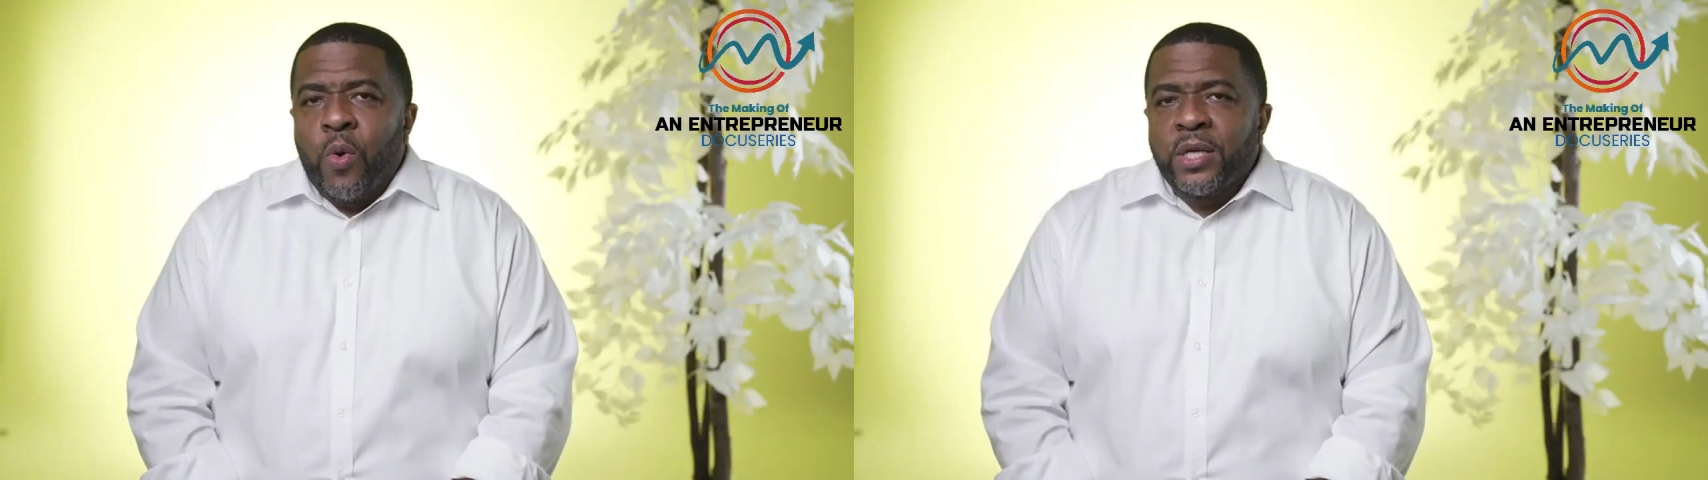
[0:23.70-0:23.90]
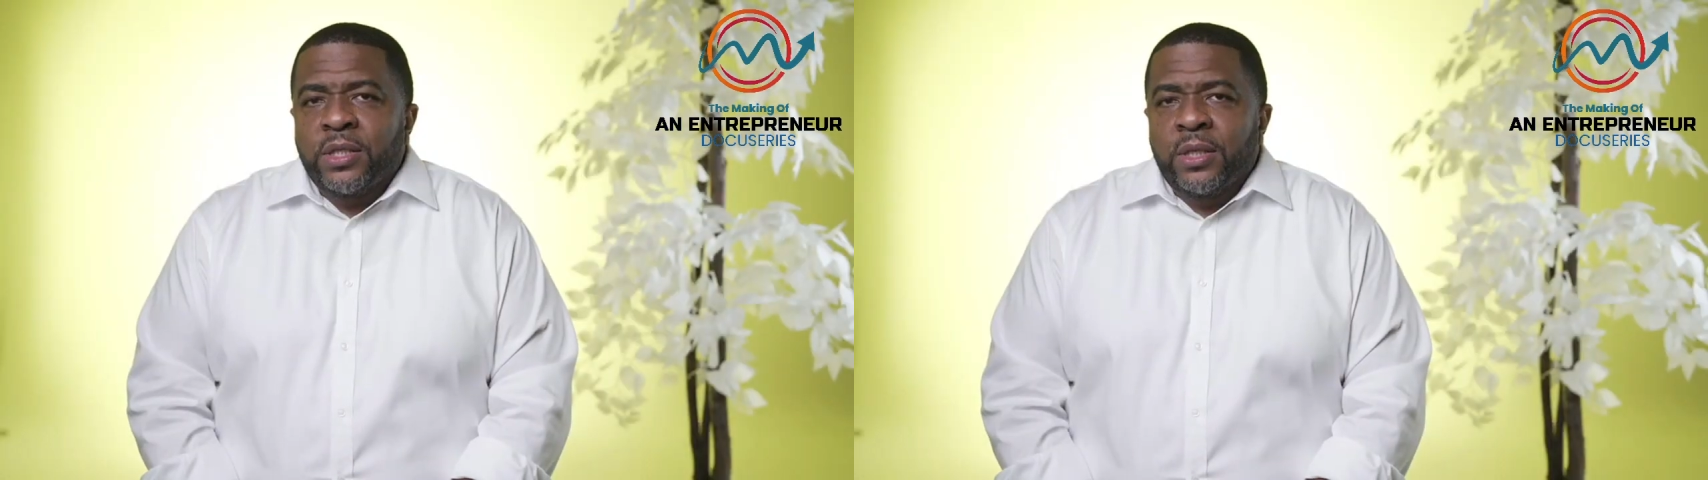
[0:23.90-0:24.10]

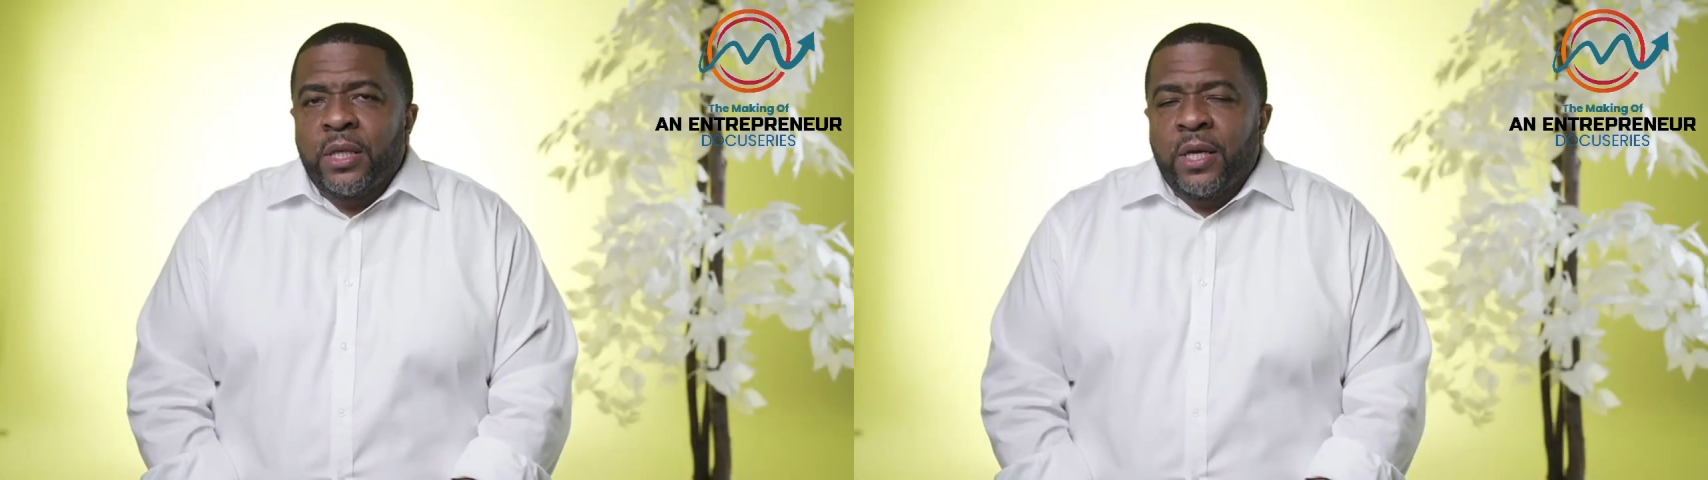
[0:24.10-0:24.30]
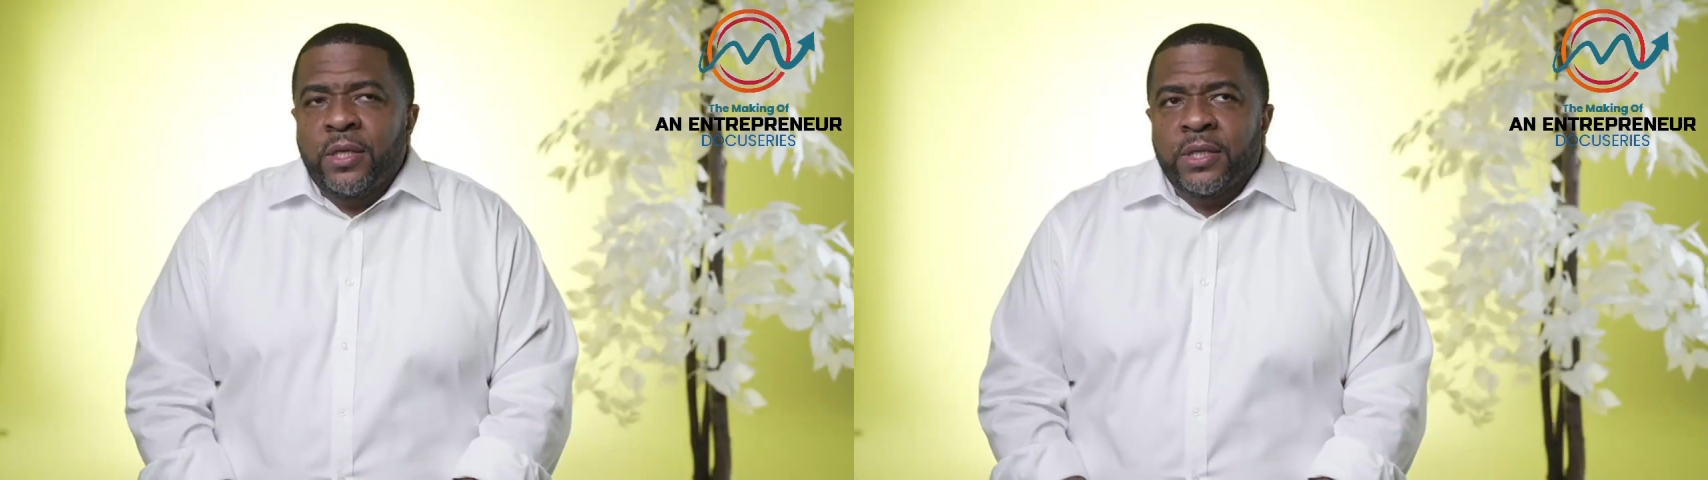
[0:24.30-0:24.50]
question,
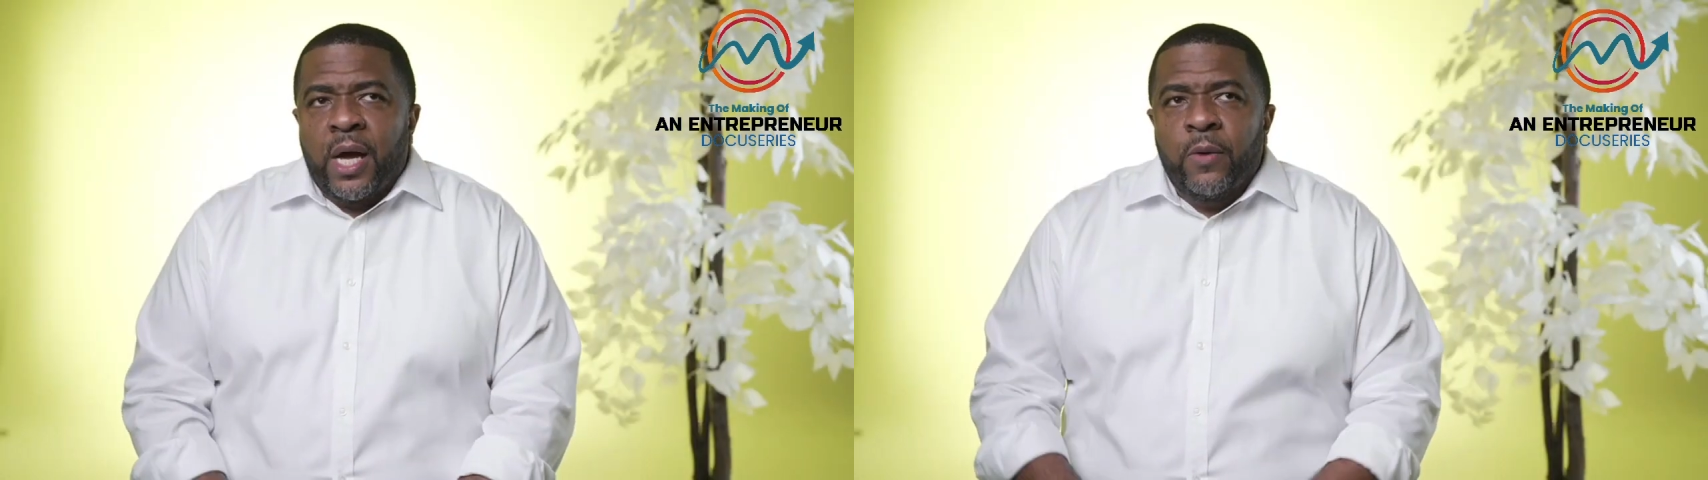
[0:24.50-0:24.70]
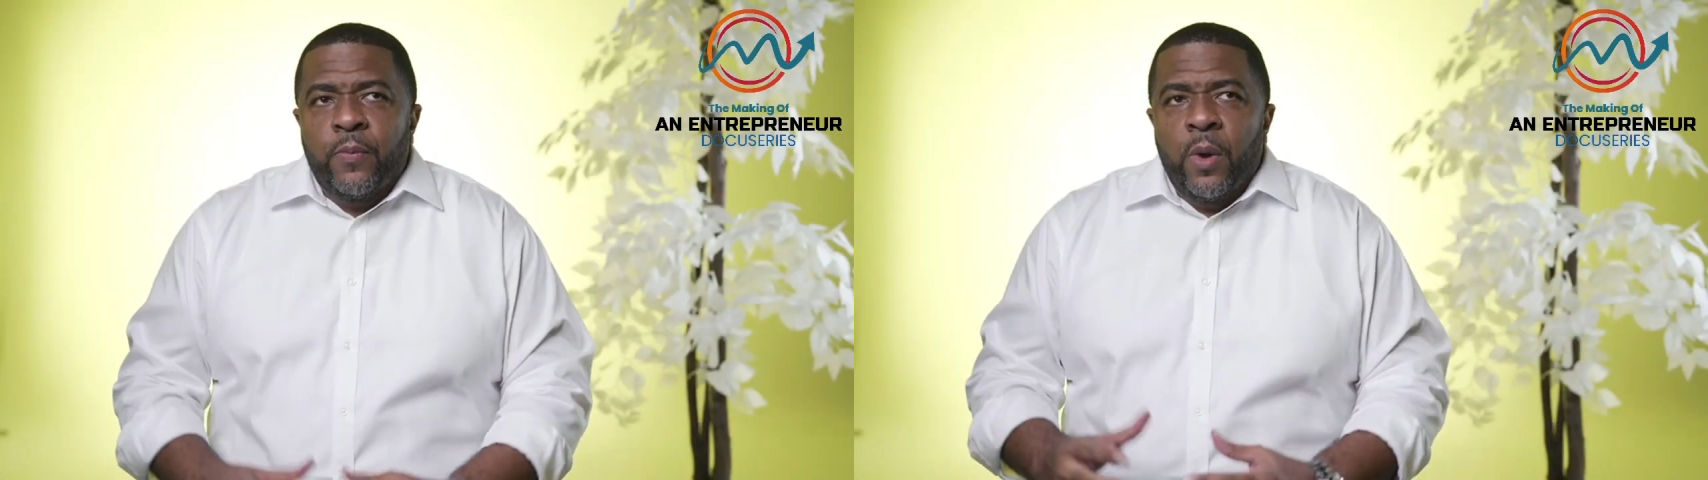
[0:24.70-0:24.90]
it's
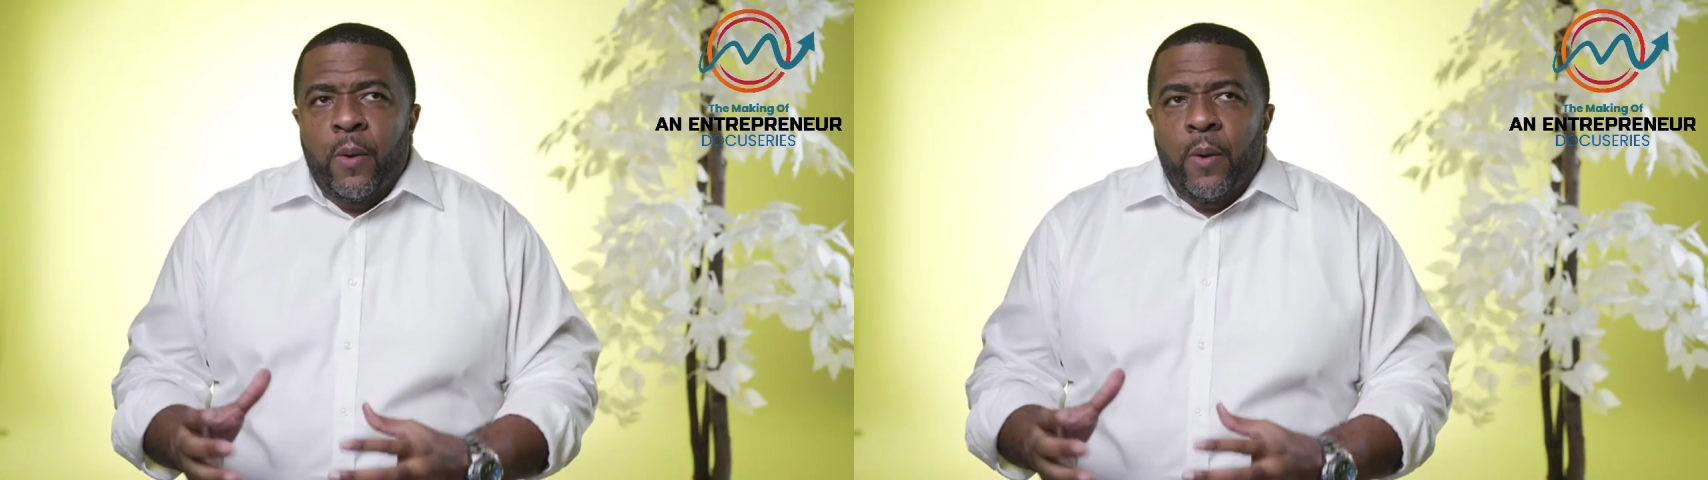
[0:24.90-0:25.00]
kind of